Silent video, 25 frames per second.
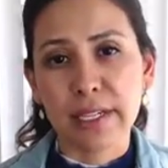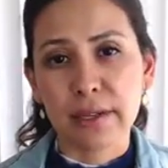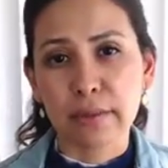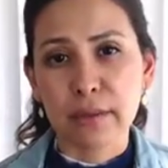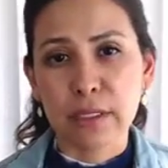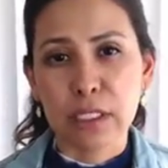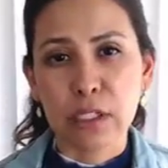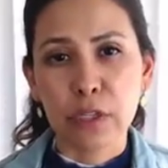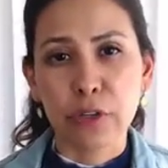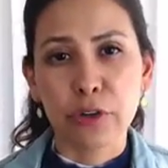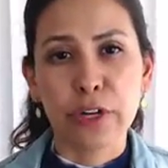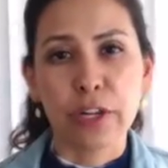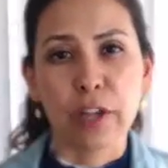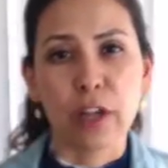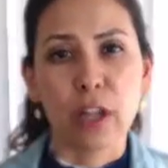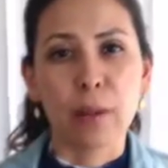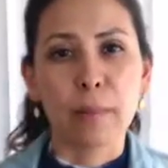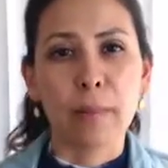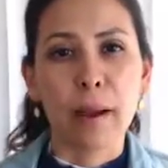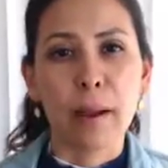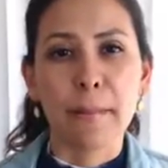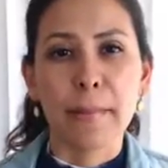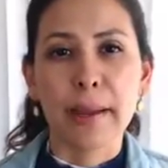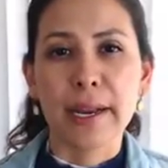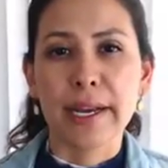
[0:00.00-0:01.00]
I was learning all
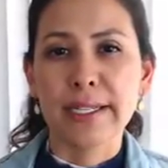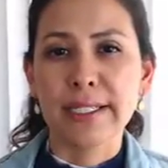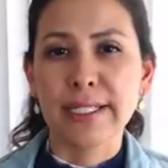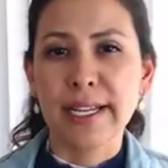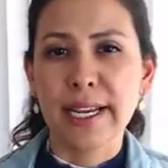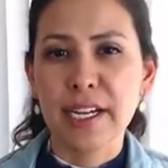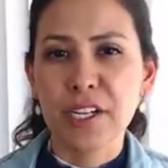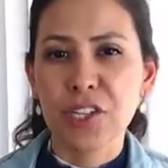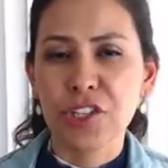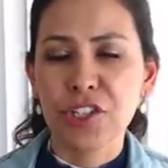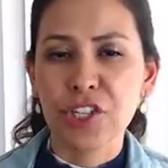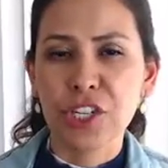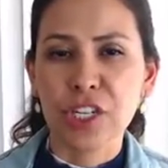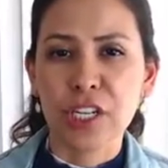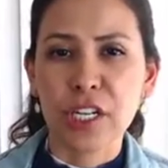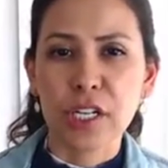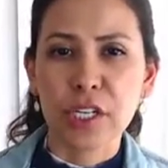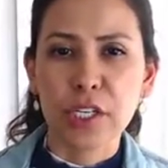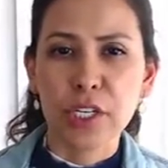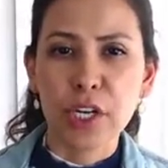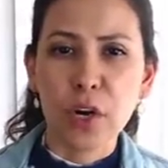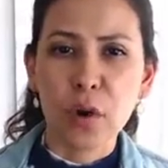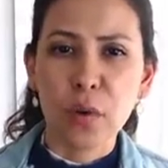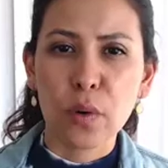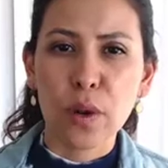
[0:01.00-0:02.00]
about meditation
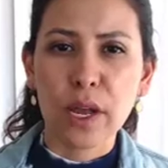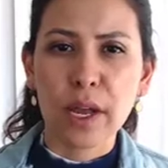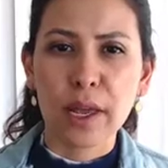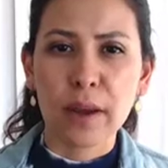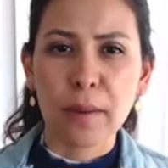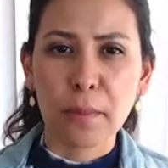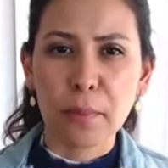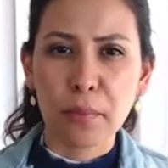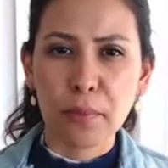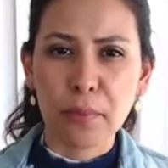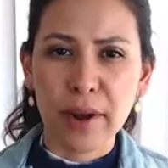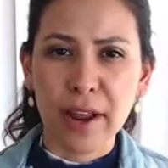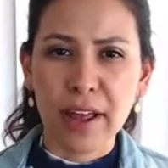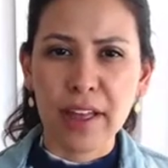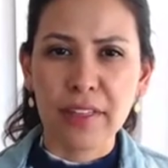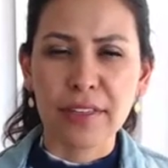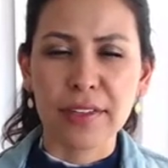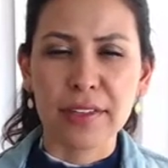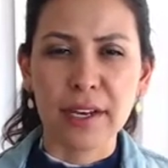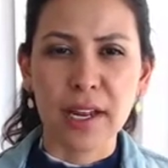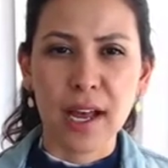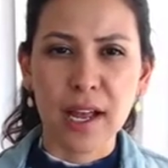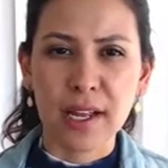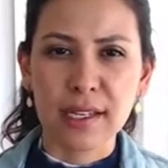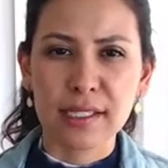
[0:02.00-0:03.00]
and yoga and breath
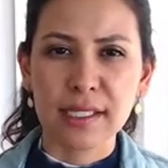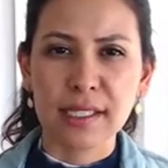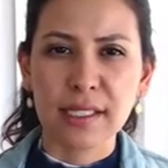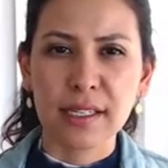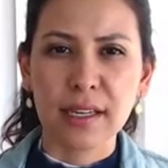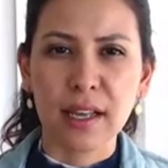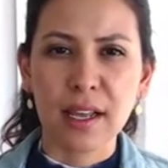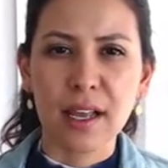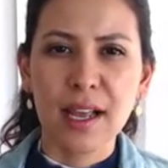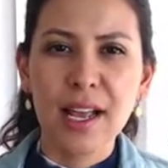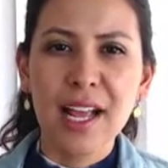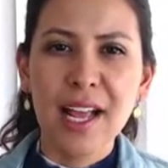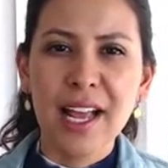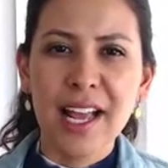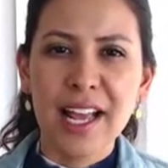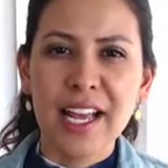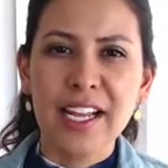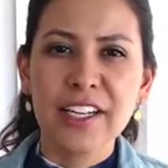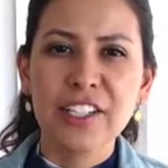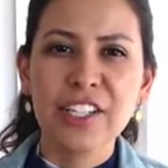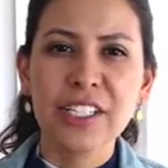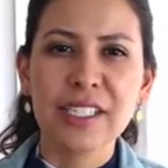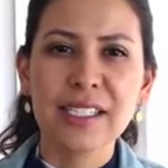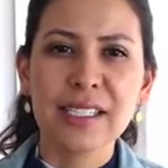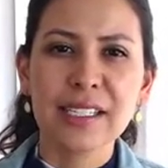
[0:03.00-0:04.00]
and asana
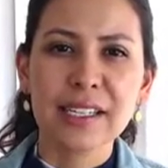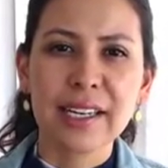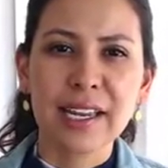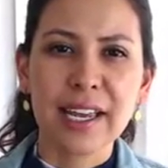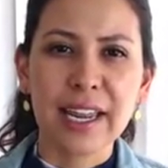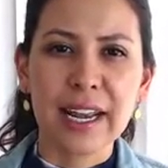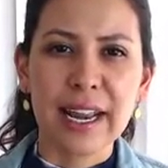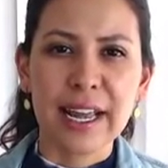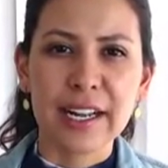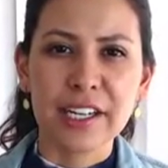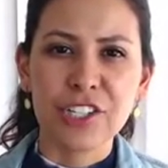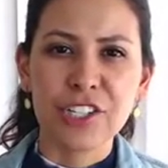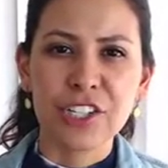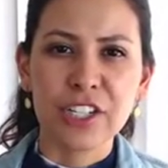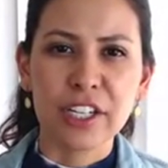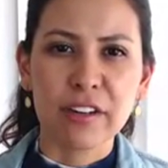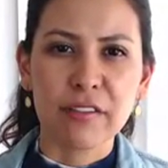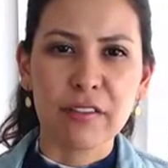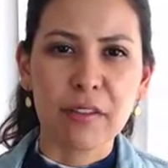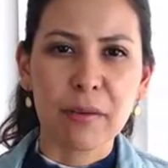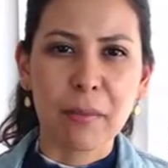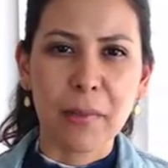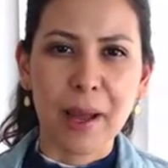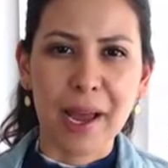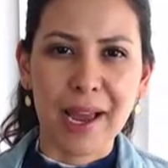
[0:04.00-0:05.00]
and just the connection
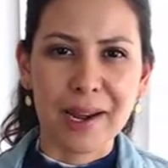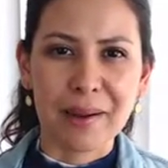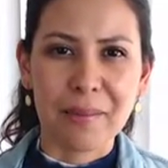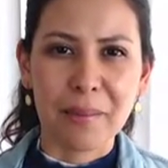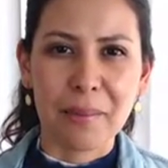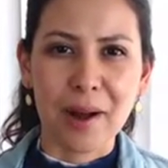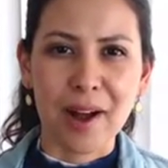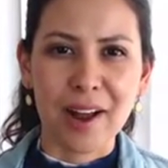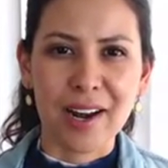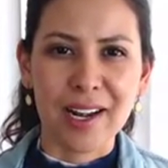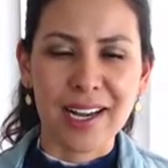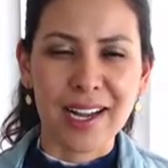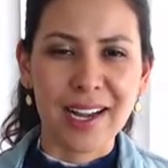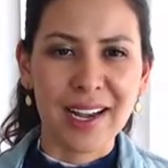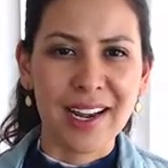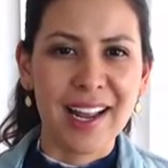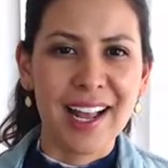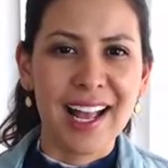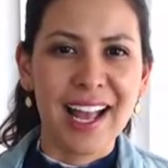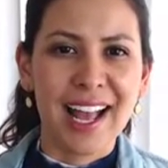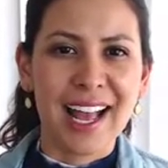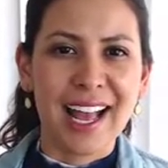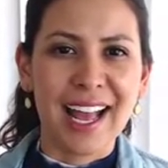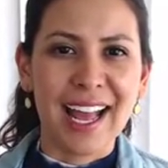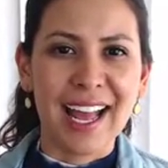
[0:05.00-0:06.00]
of the mind, body,
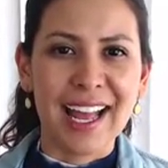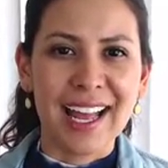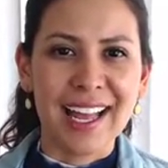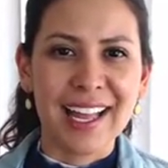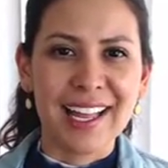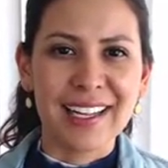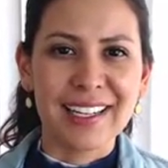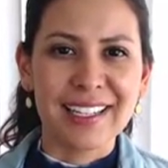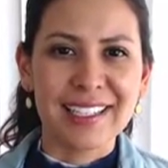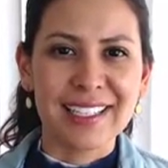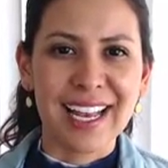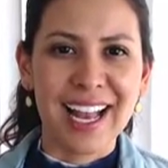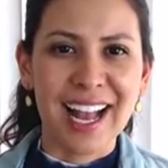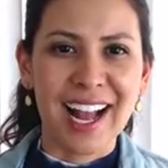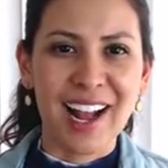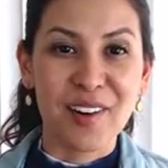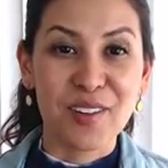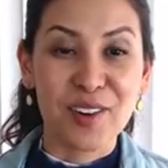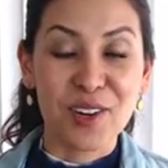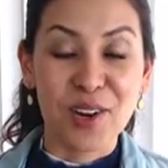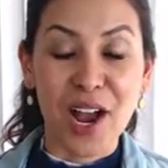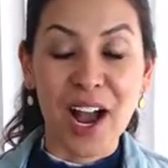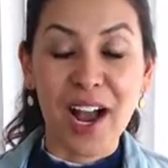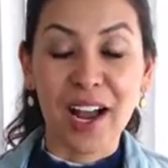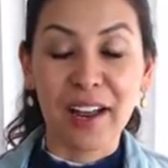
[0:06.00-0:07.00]
and how
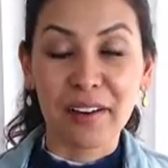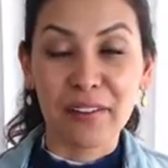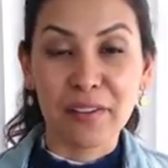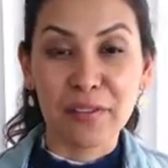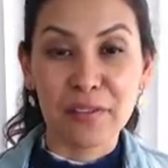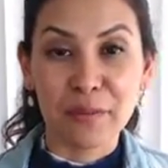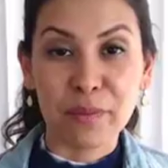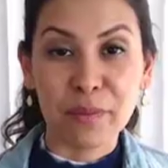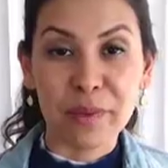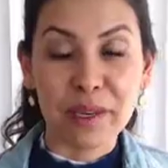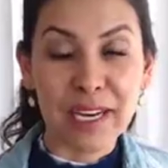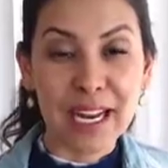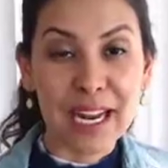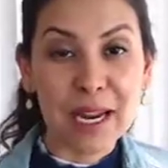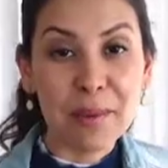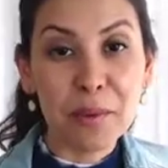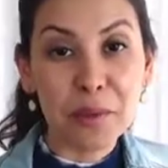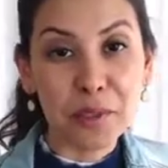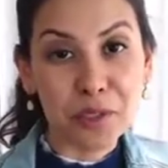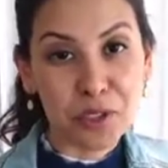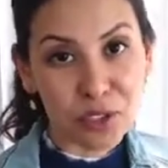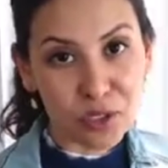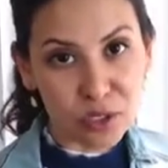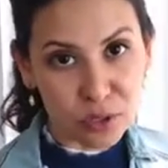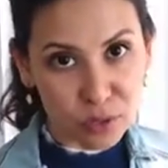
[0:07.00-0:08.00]
I've been
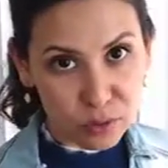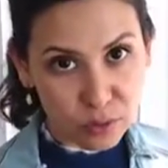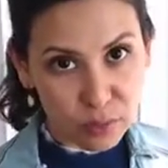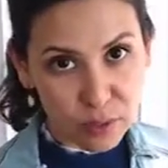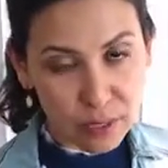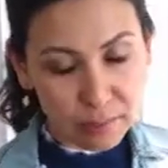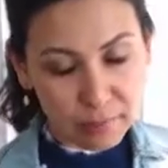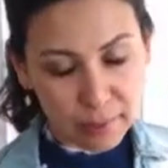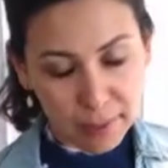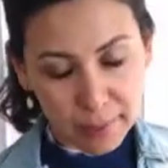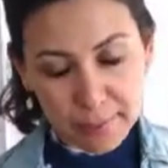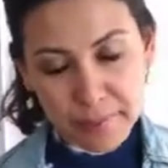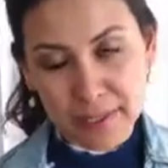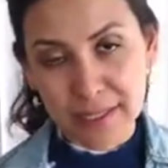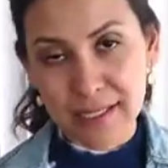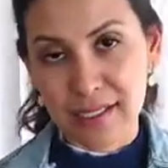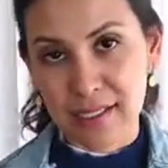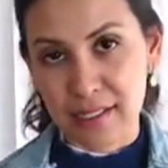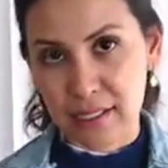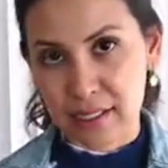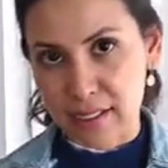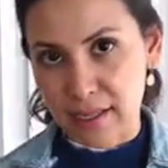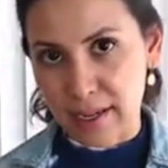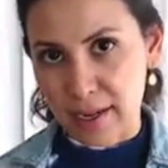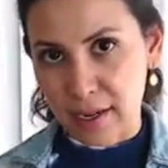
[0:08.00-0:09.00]
able to, in my
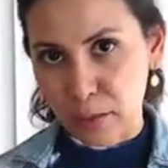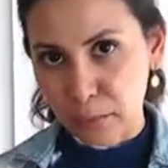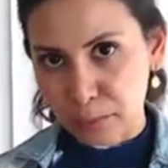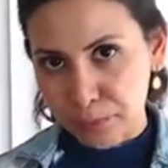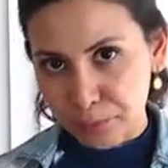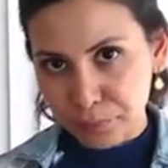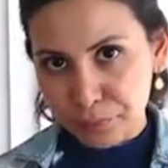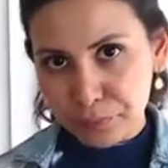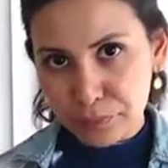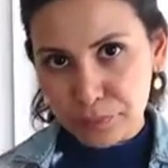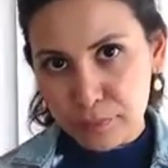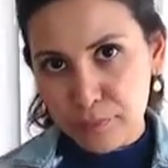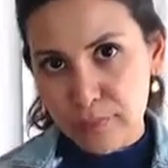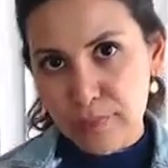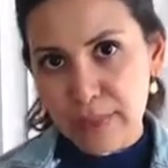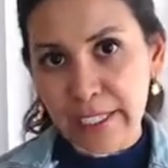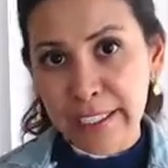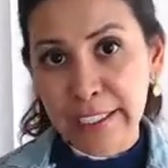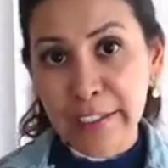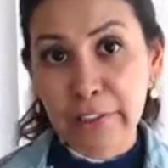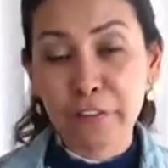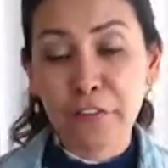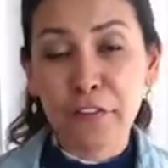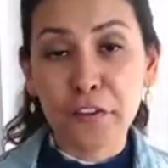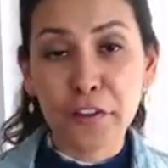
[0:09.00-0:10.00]
business now,
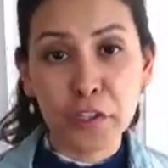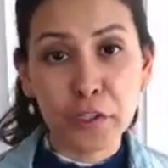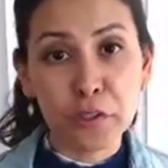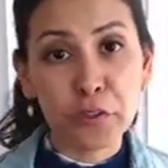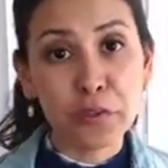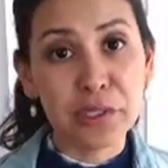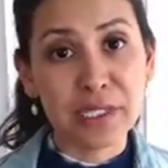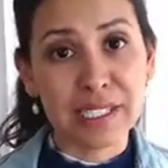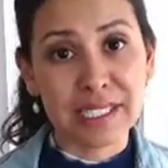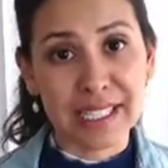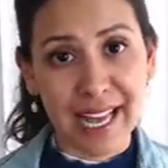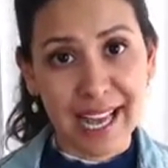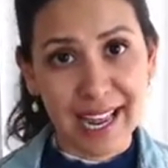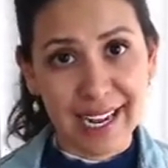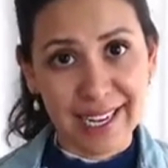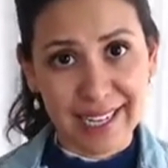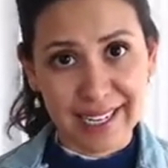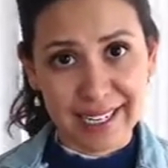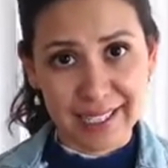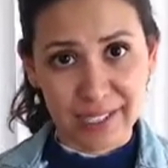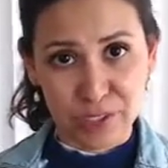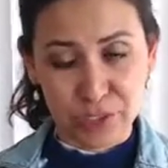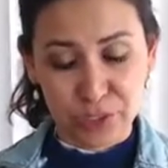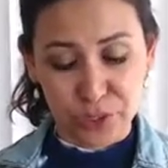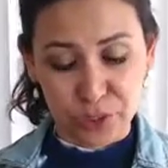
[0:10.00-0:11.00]
infuse that
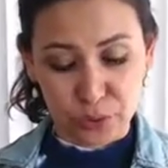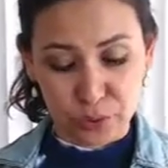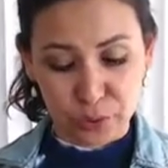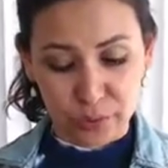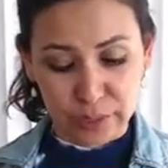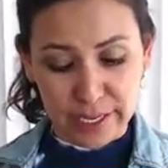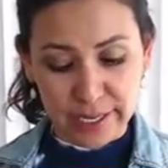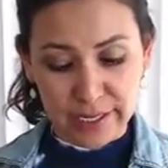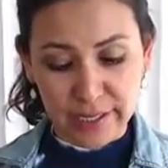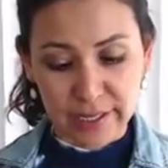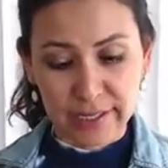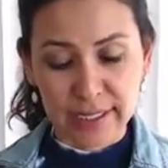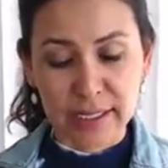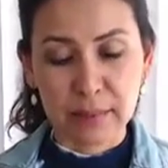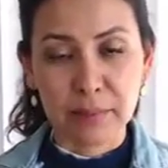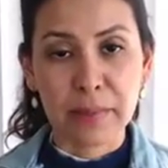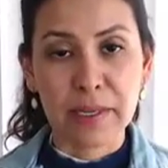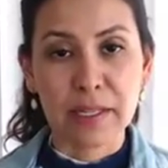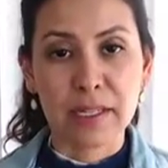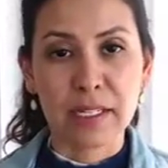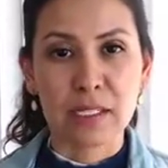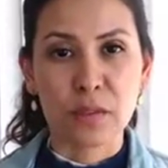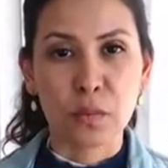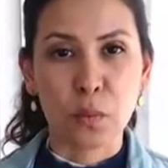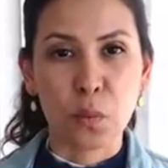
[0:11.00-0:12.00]
into, like, it's
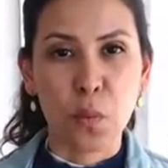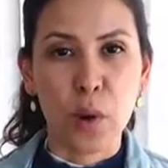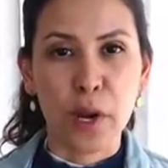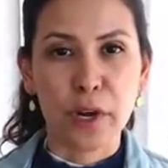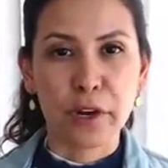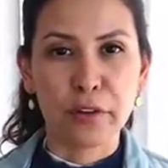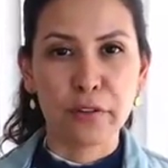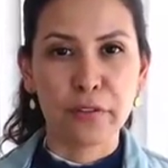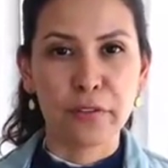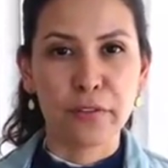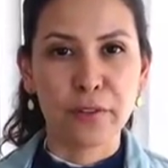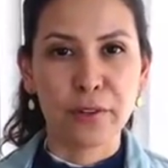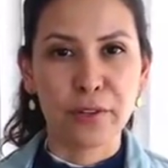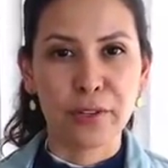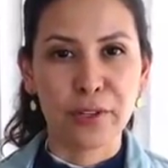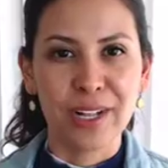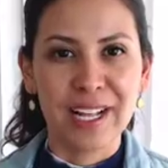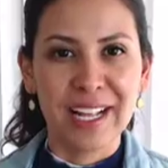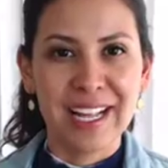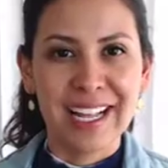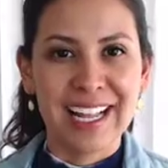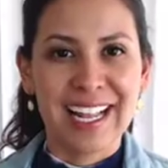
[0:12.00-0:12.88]
been this wonderful